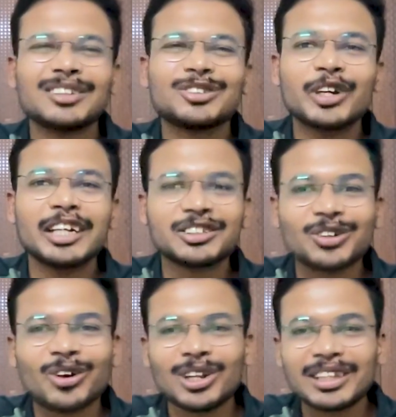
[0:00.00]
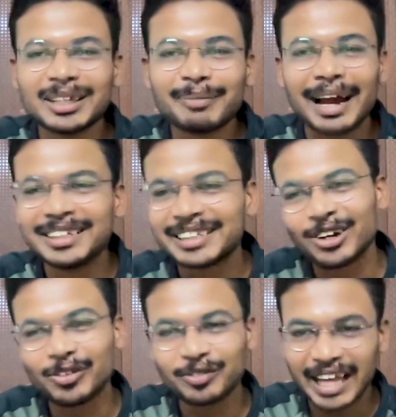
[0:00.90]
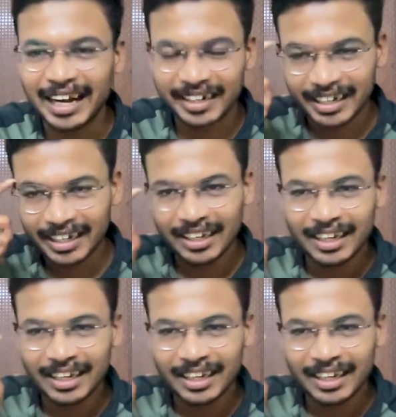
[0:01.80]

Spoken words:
So it's all the mindset of that day,